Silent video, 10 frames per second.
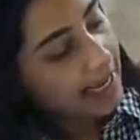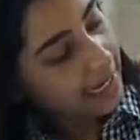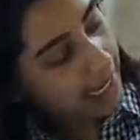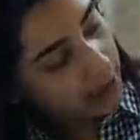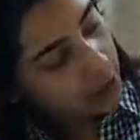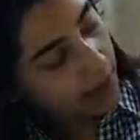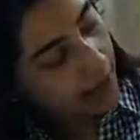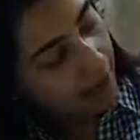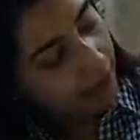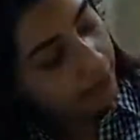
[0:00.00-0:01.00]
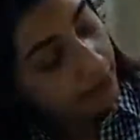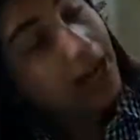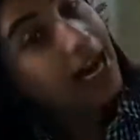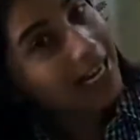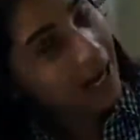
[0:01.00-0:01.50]
Next we have
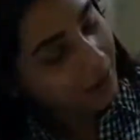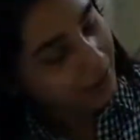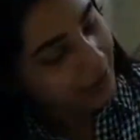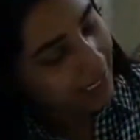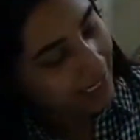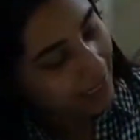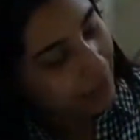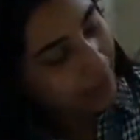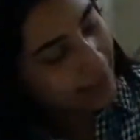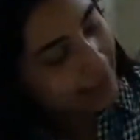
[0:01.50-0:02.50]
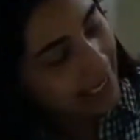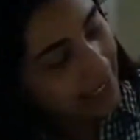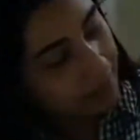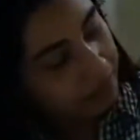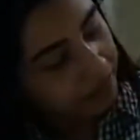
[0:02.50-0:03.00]
account, like I was
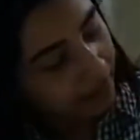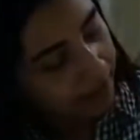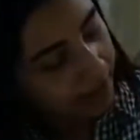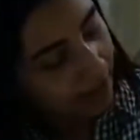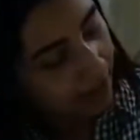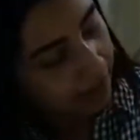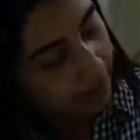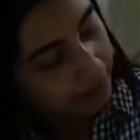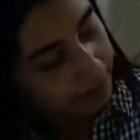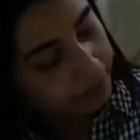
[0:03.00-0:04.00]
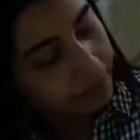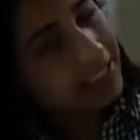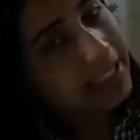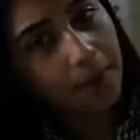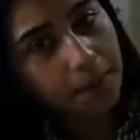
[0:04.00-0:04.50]
saying. Then we have
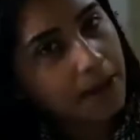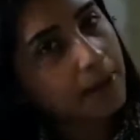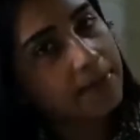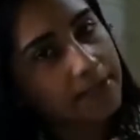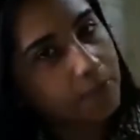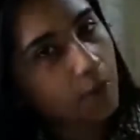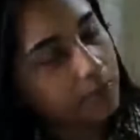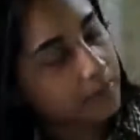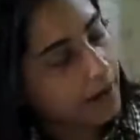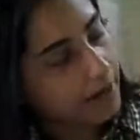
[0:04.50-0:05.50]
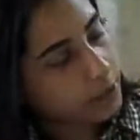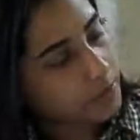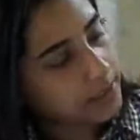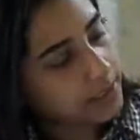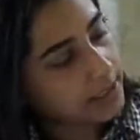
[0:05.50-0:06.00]
PMS, the property
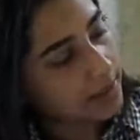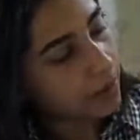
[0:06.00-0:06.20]
management system.